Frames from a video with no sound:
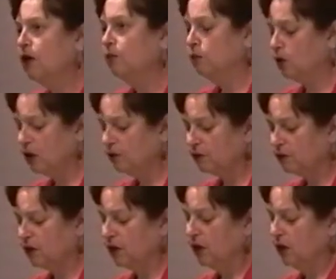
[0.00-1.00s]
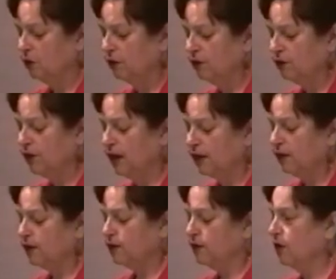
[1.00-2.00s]
Moreover, we do not
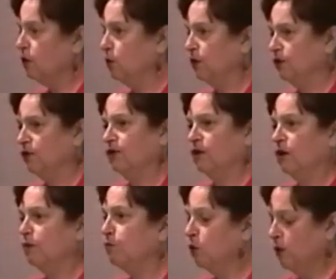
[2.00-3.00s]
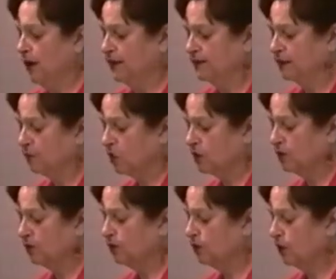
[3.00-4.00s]
yet know whether there are borates in
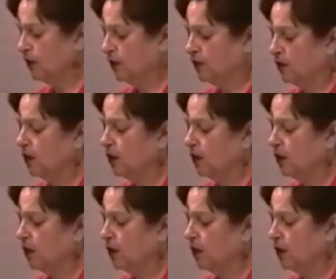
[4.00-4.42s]
Martian soil.